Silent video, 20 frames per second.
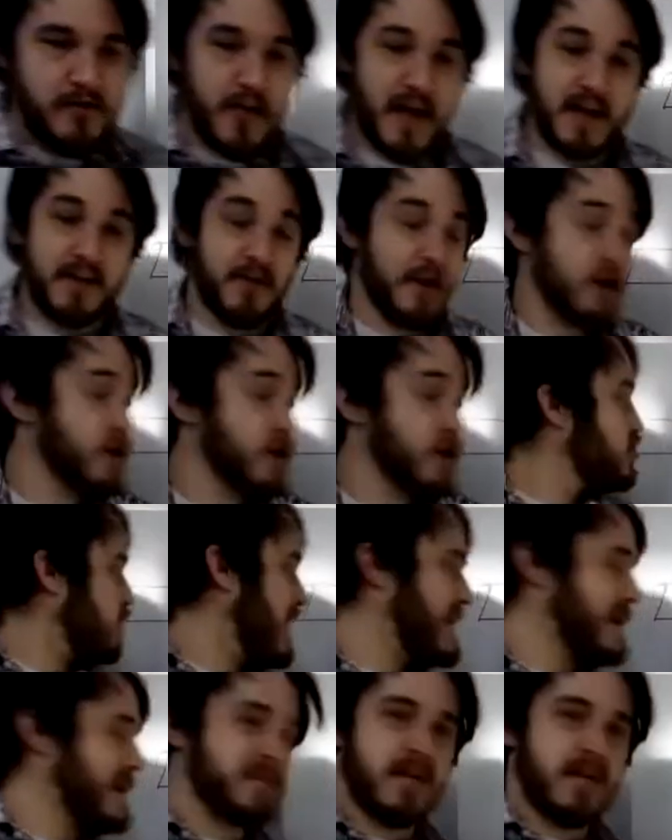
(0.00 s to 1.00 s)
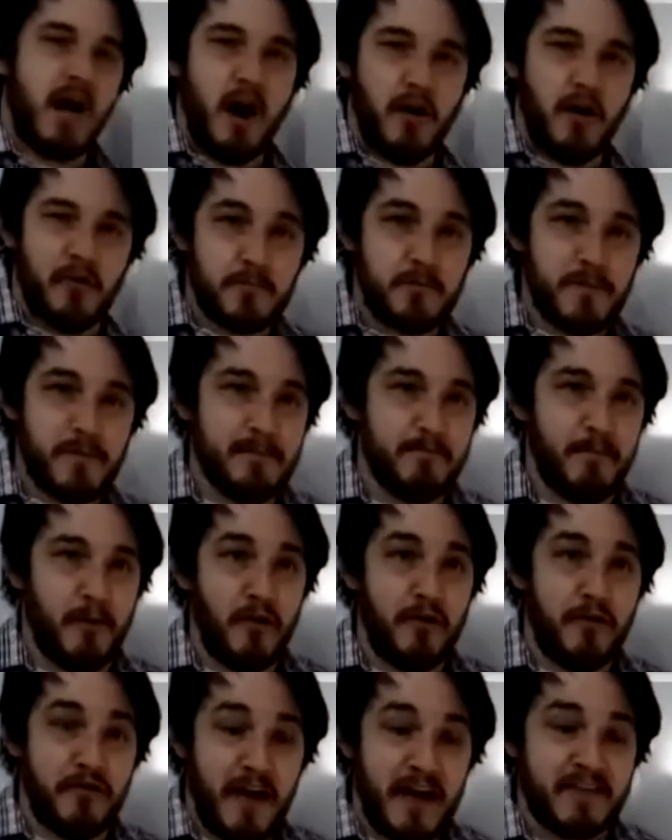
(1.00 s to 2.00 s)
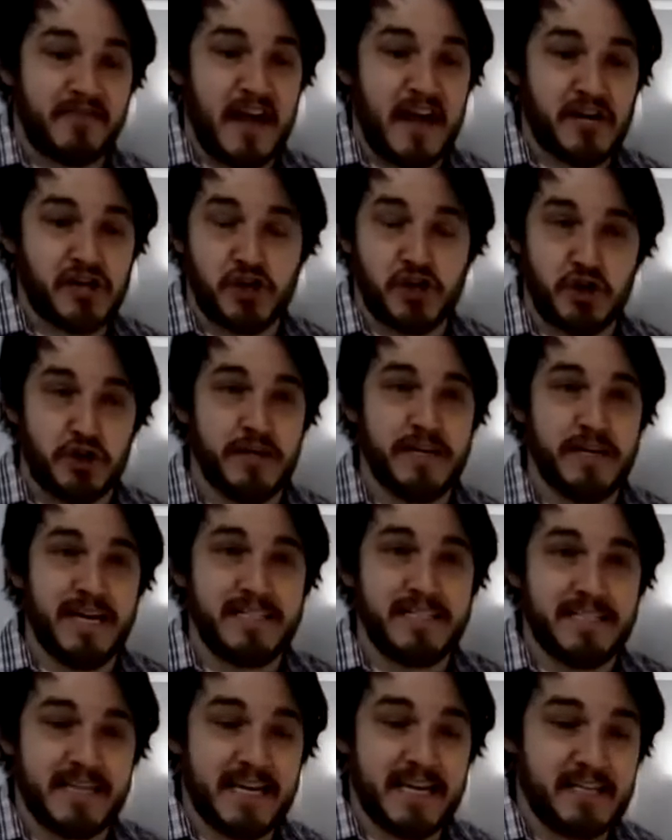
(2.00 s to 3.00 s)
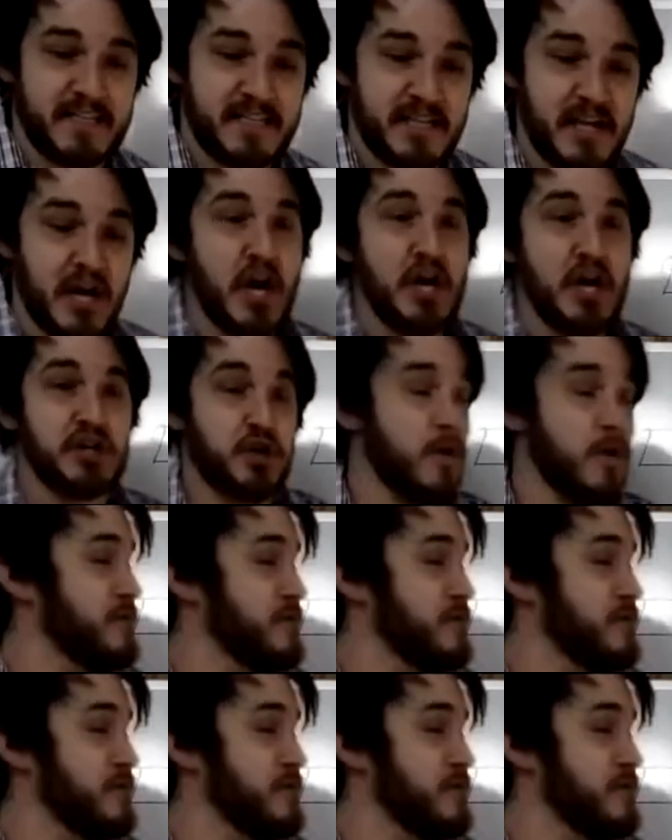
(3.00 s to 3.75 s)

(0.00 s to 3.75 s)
think they're great. Other people think they shouldn't exist. So